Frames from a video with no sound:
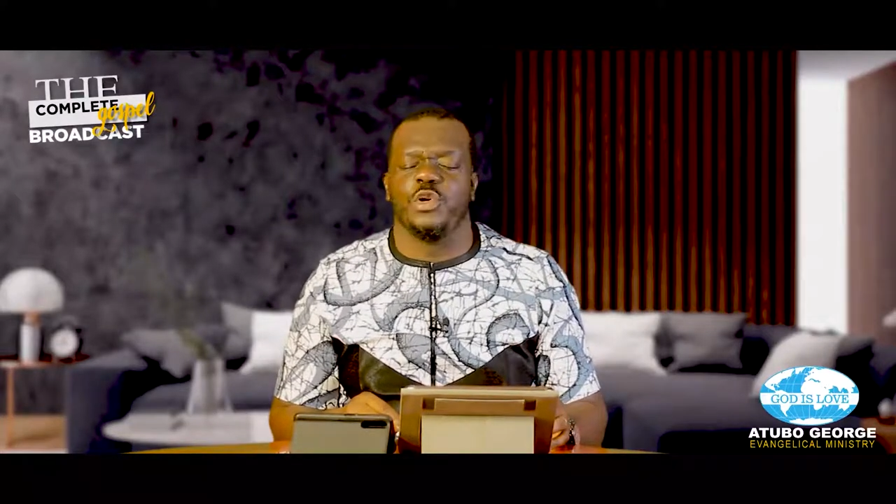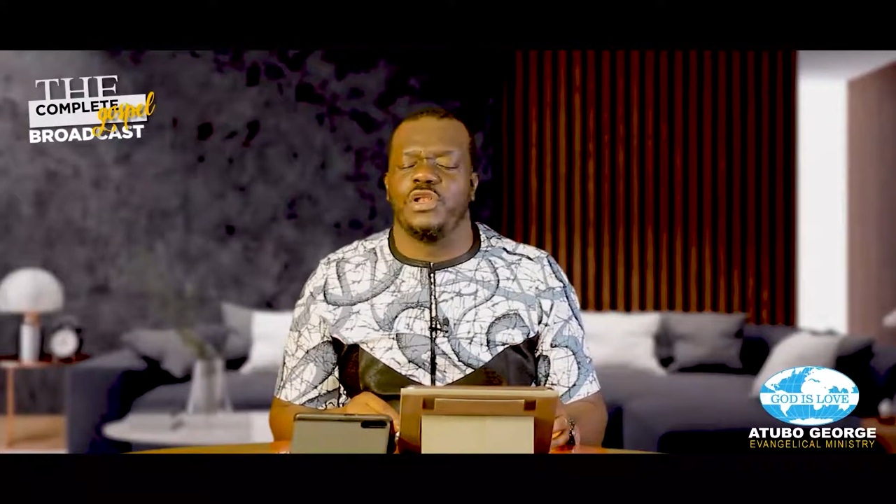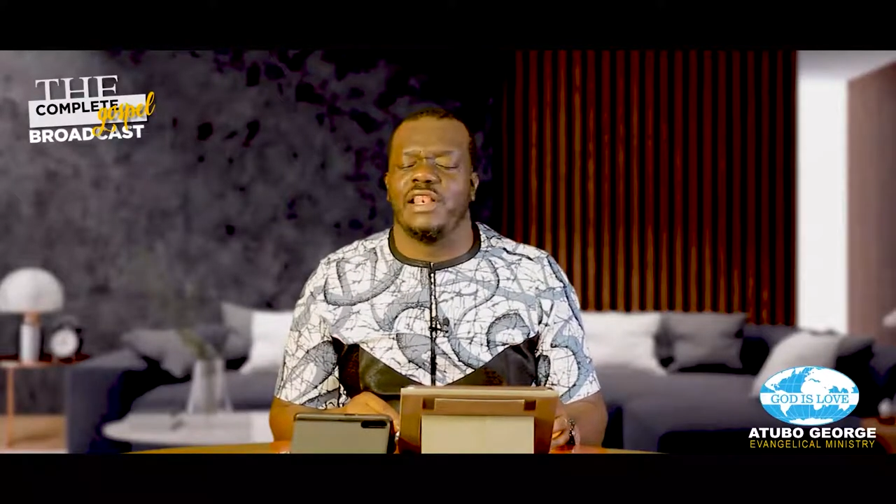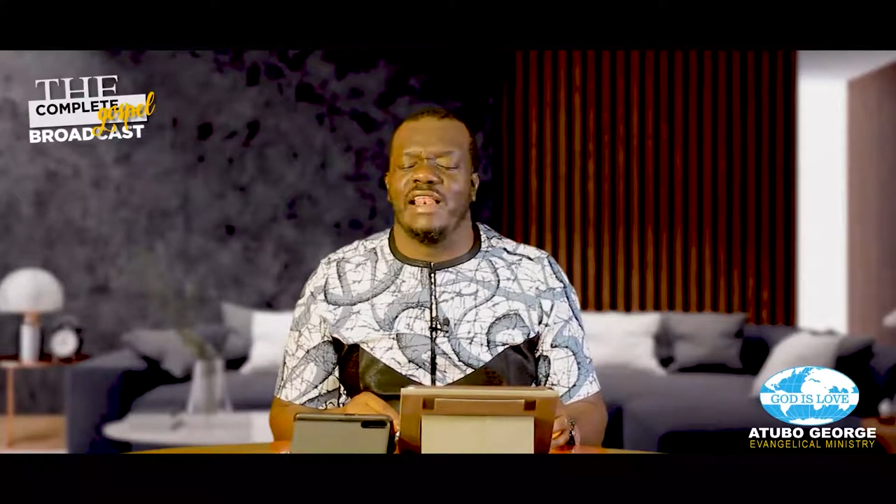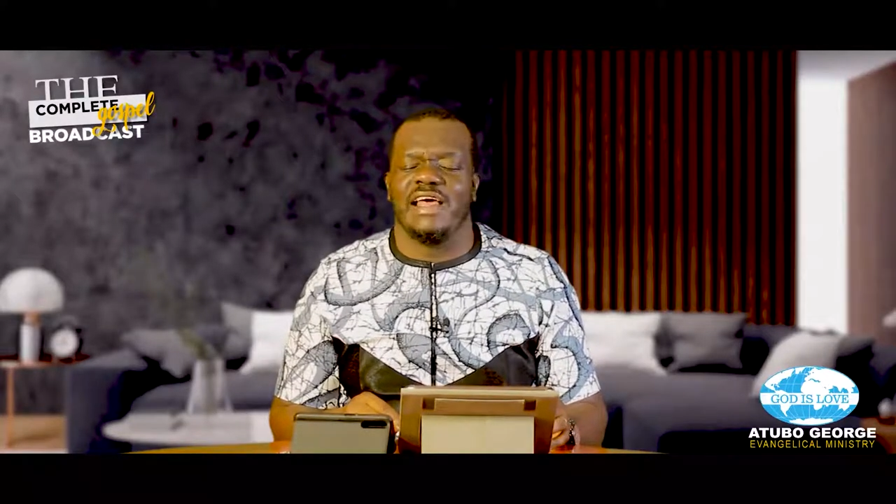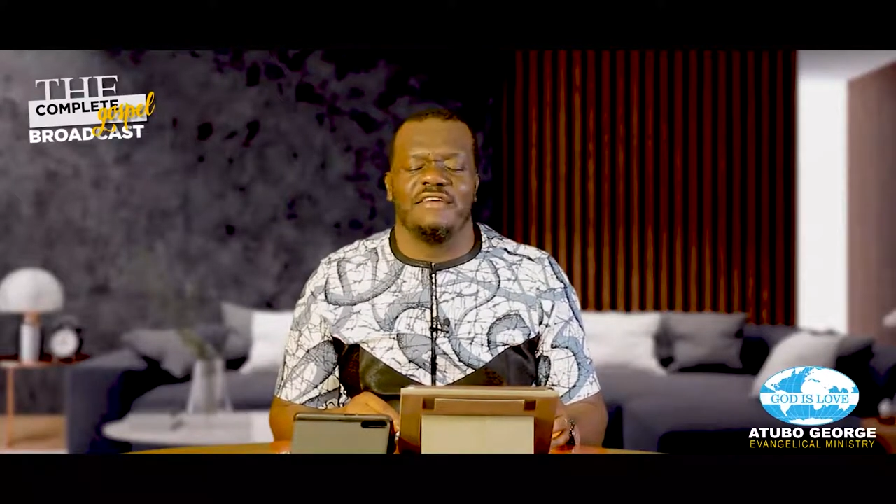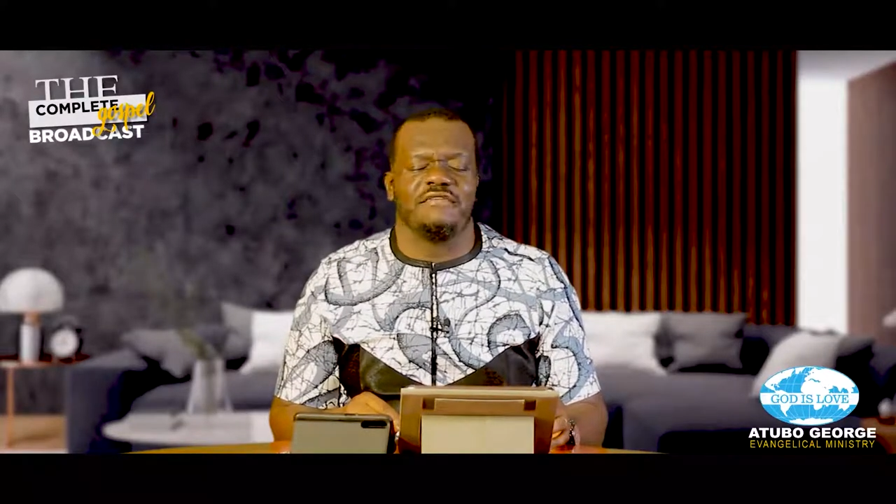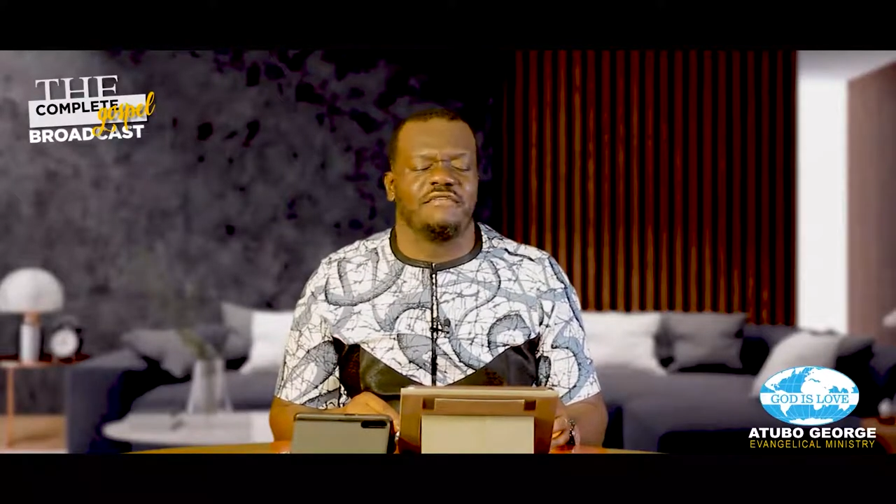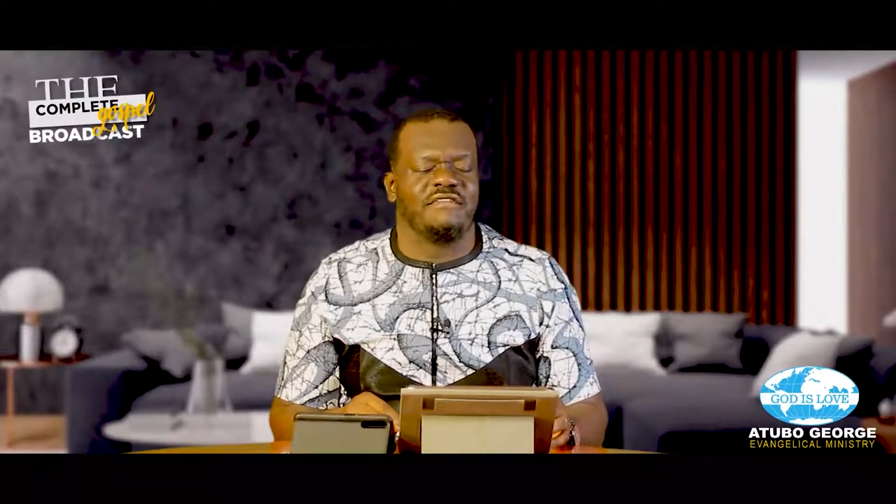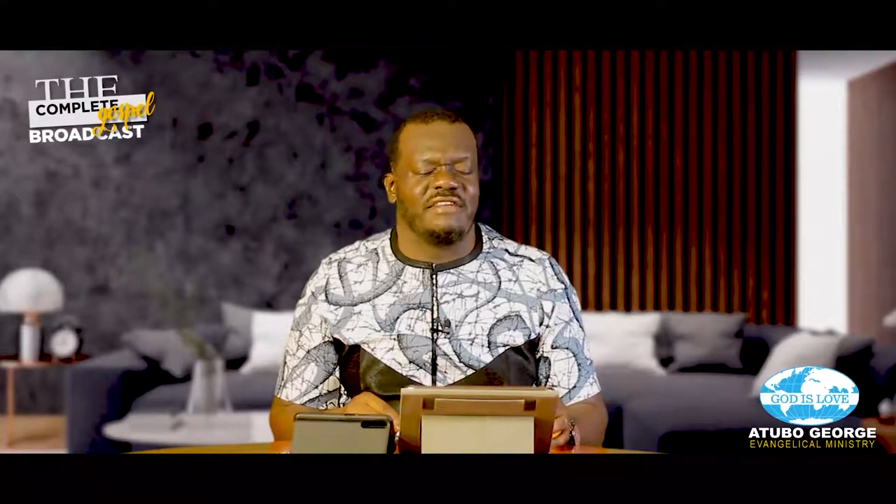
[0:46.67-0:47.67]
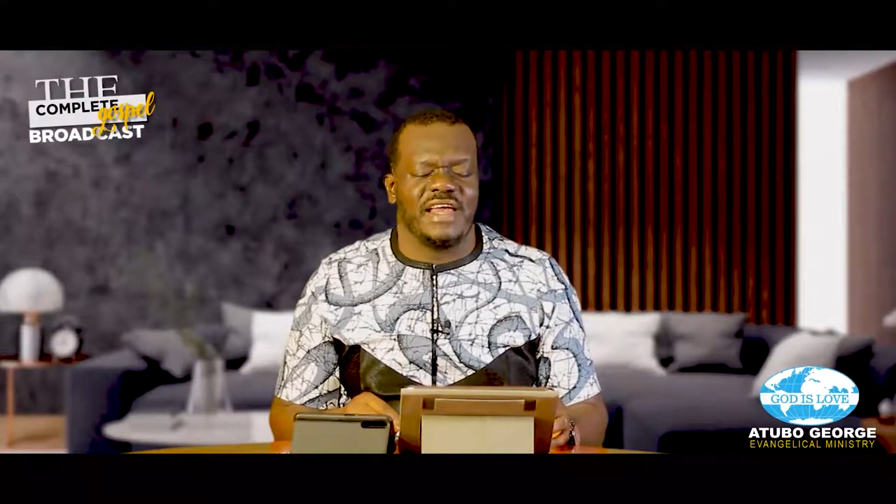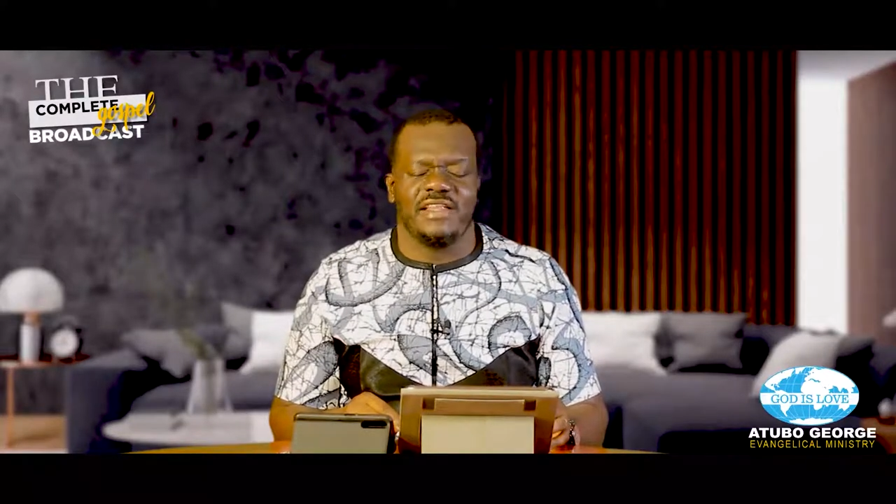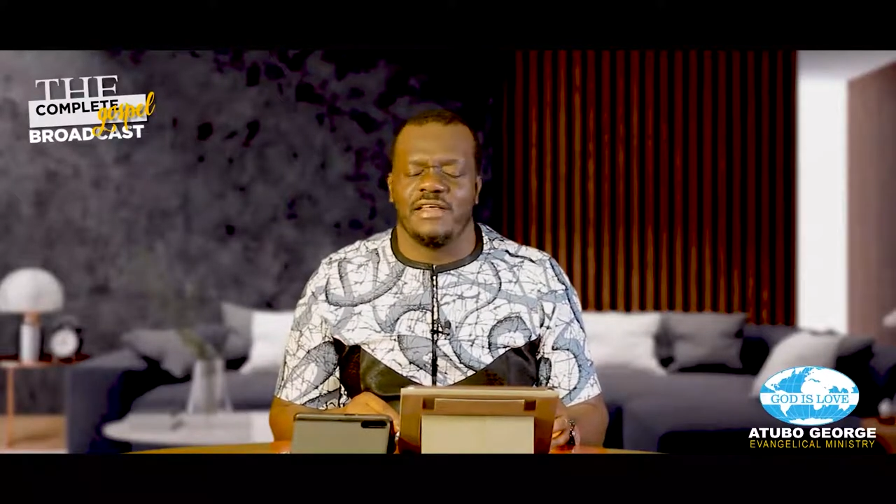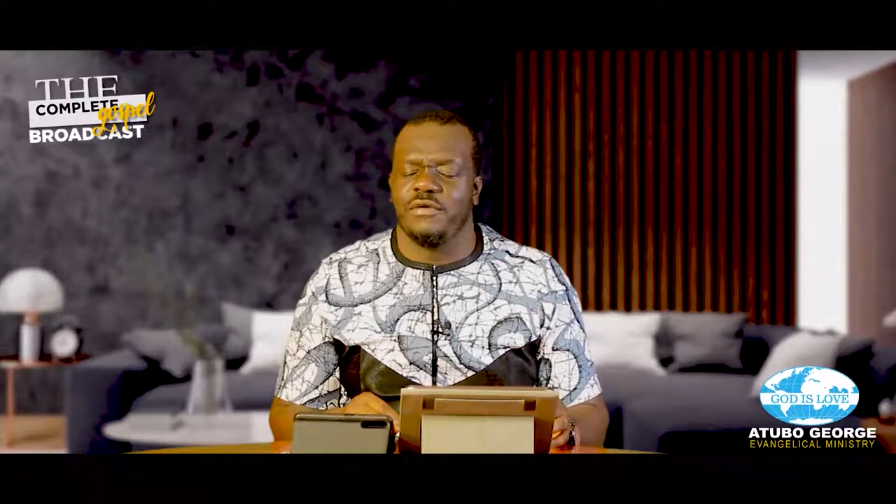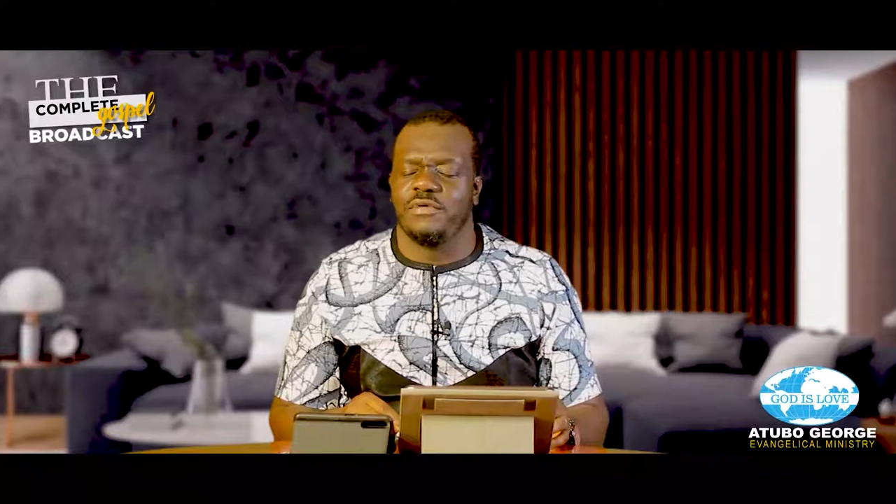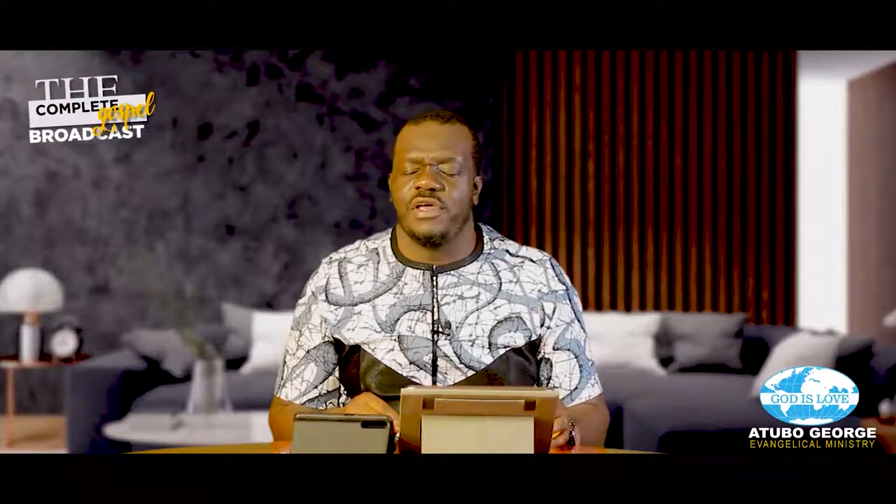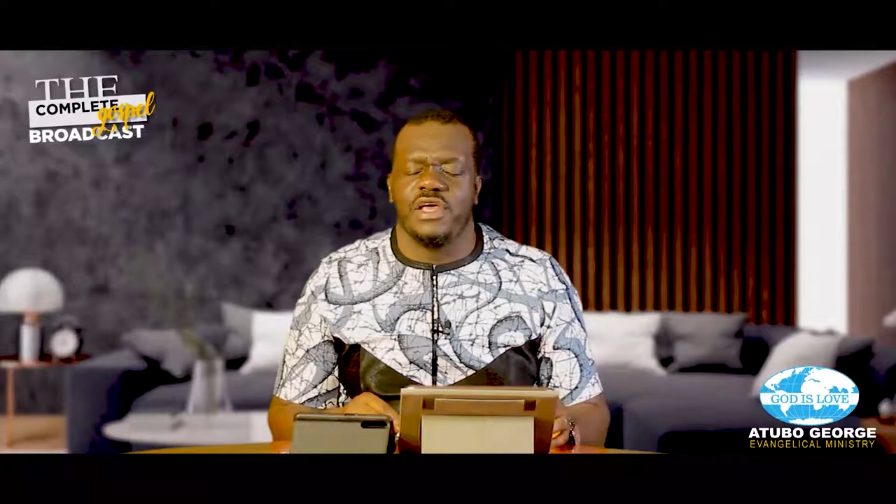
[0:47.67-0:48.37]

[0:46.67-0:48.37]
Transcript: your life right now.